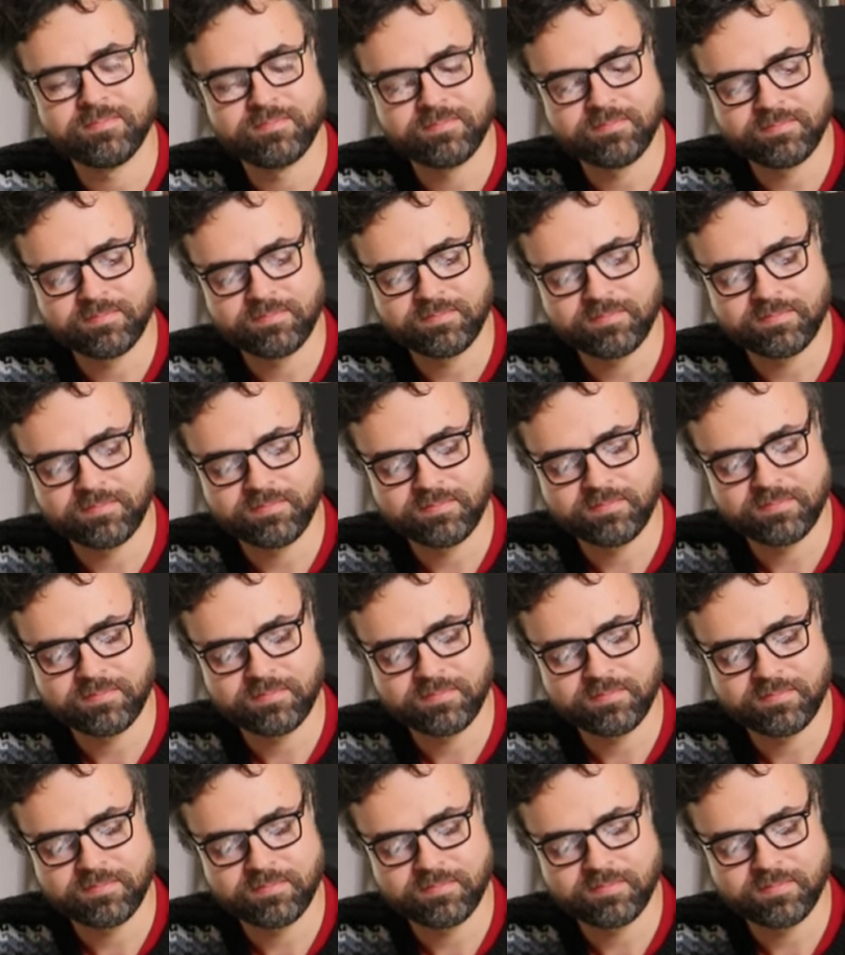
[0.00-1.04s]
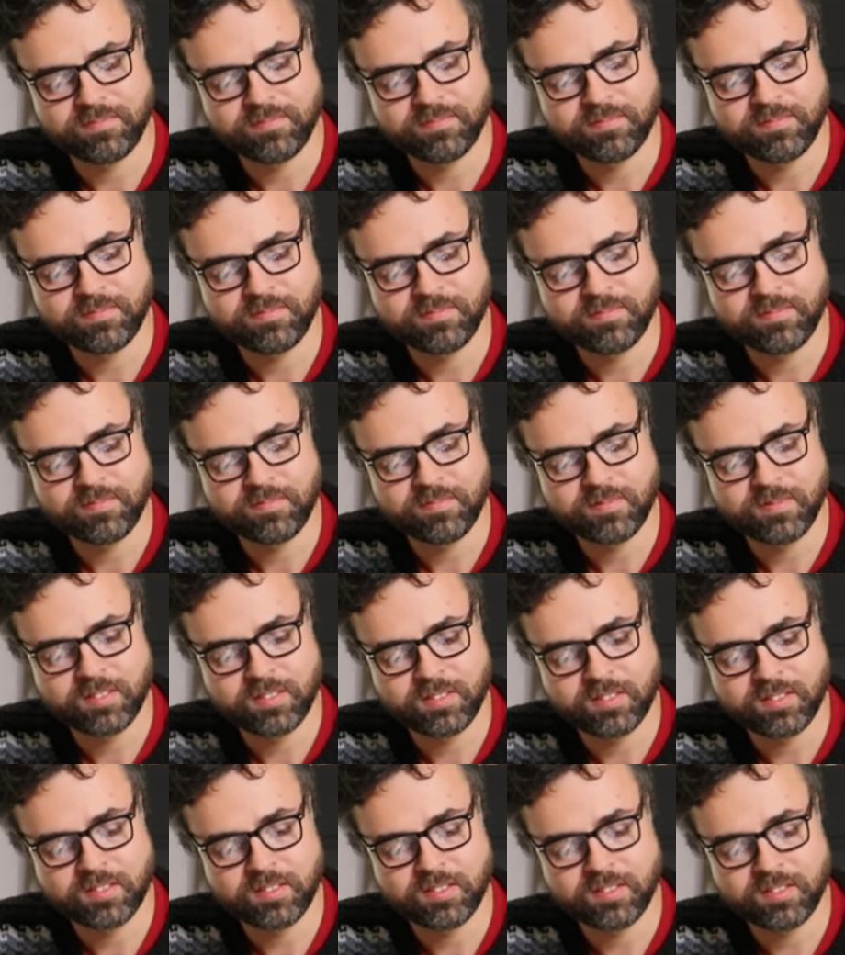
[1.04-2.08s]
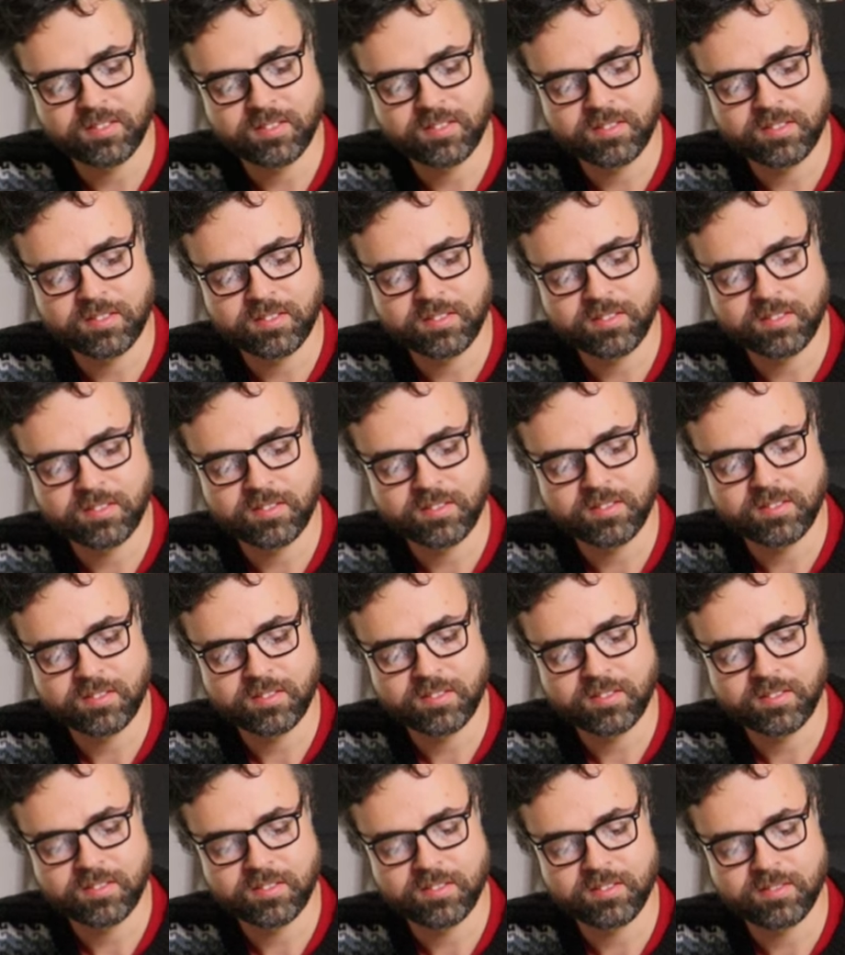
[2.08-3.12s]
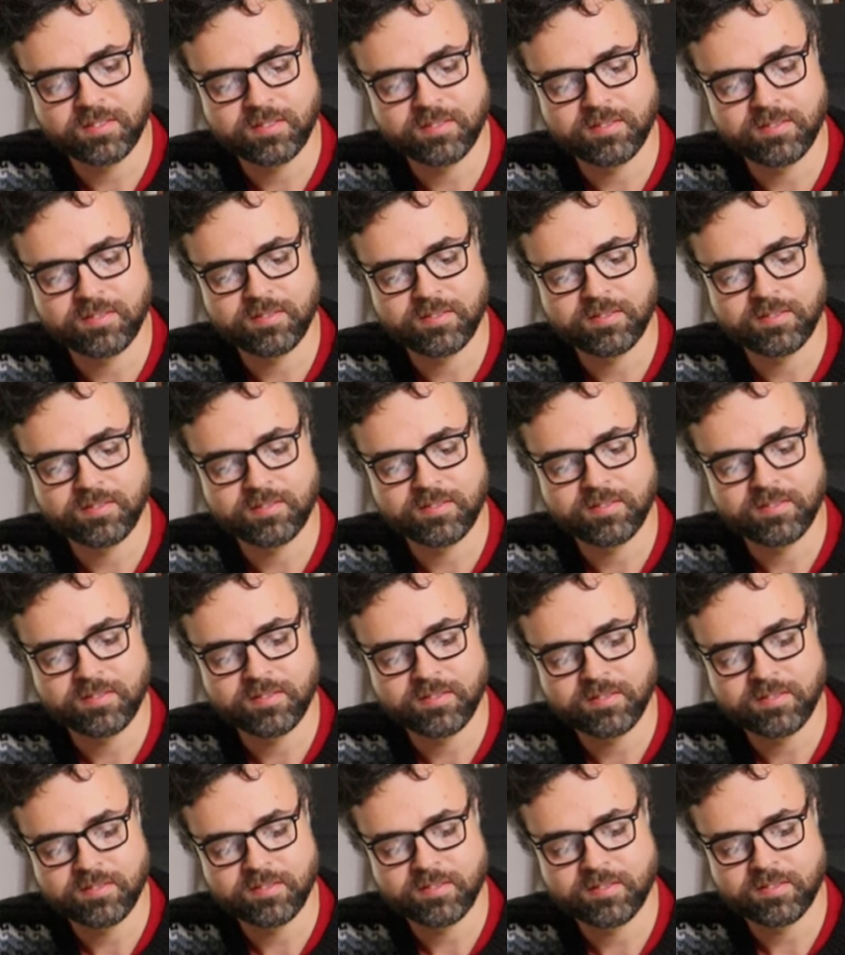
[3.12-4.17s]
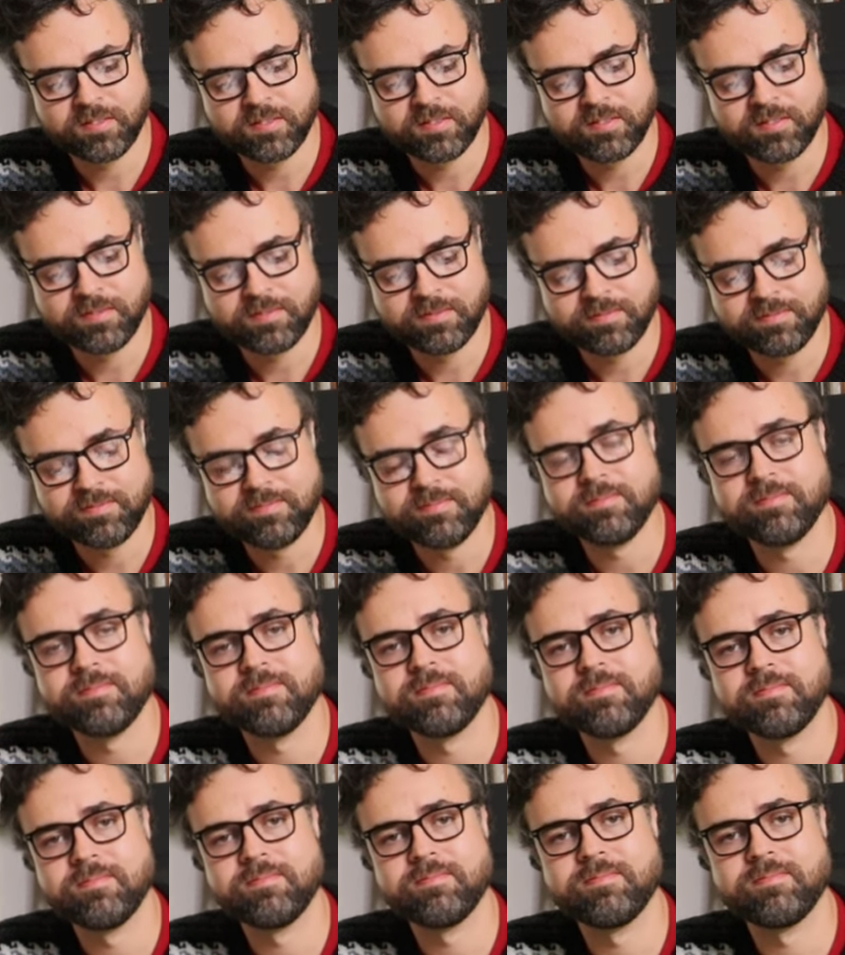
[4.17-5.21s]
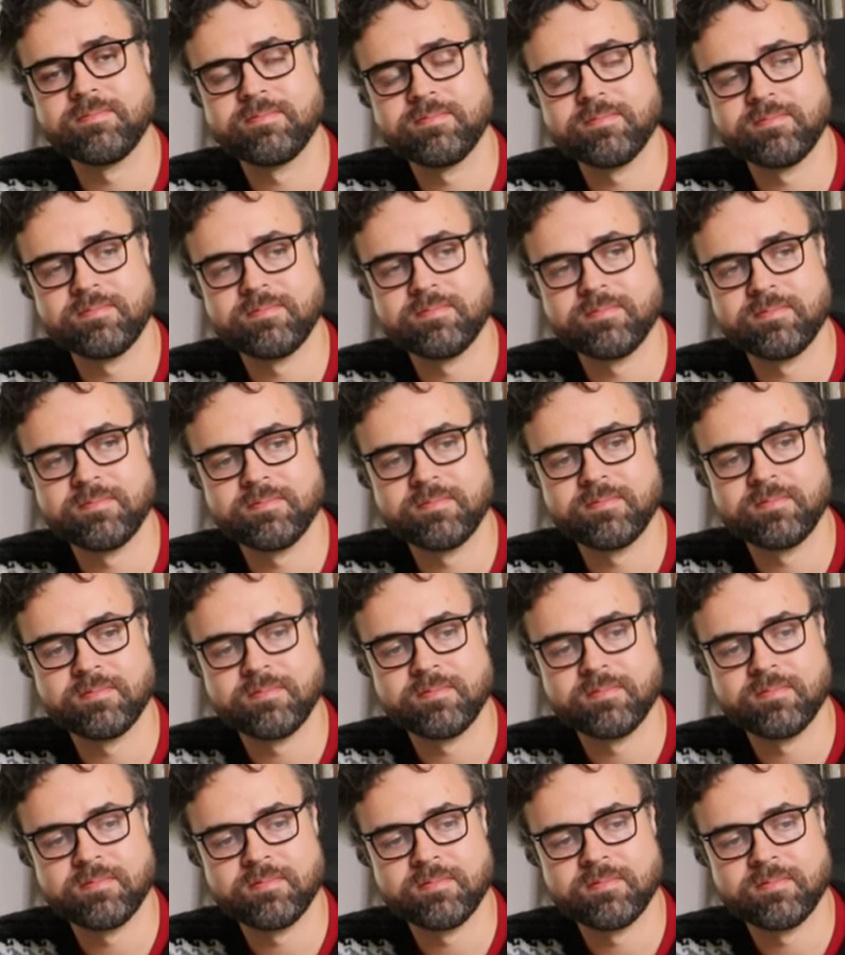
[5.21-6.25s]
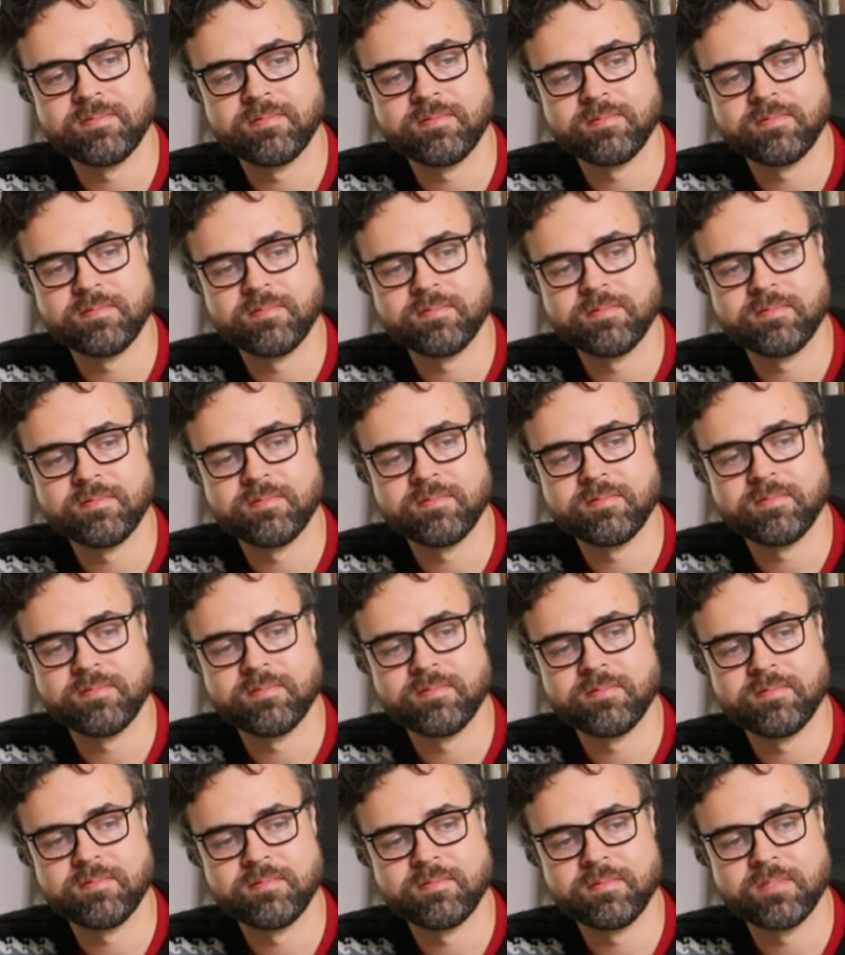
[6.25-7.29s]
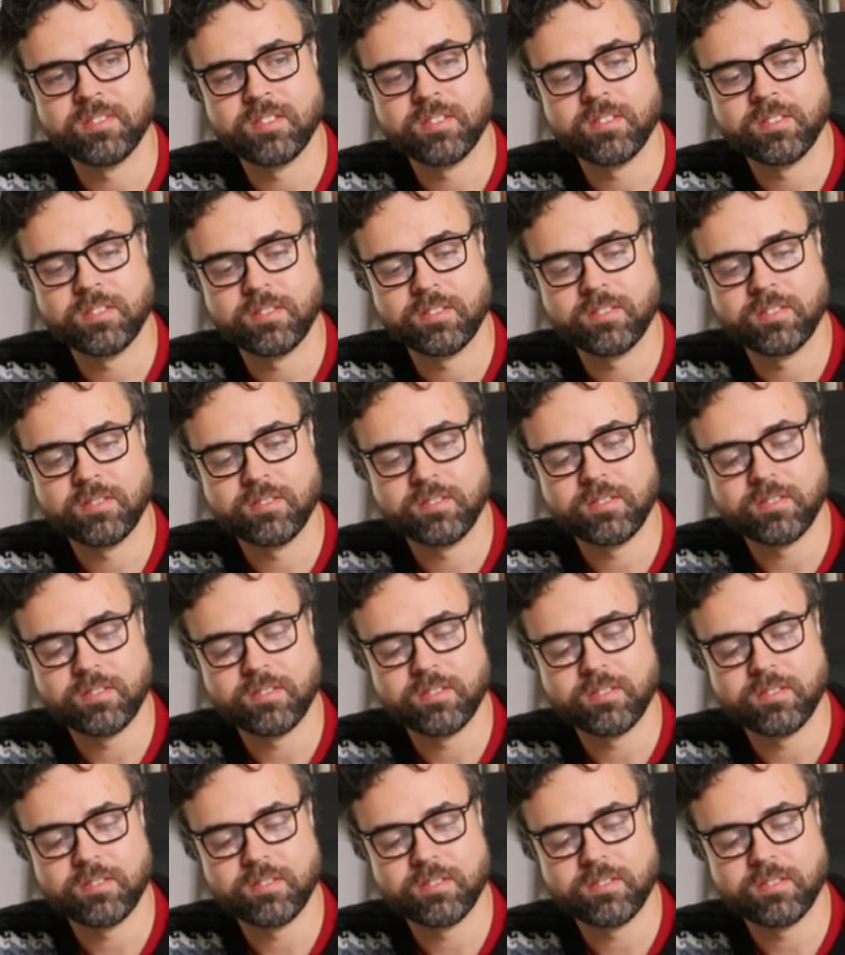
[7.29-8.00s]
(silent)